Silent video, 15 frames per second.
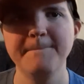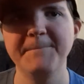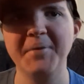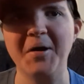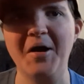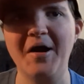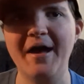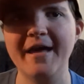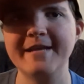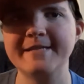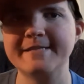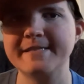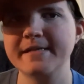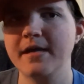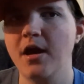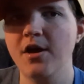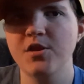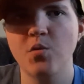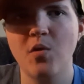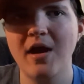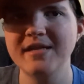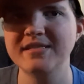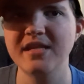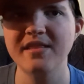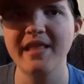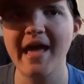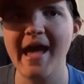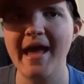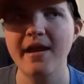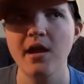But otherwise than
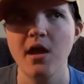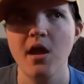that,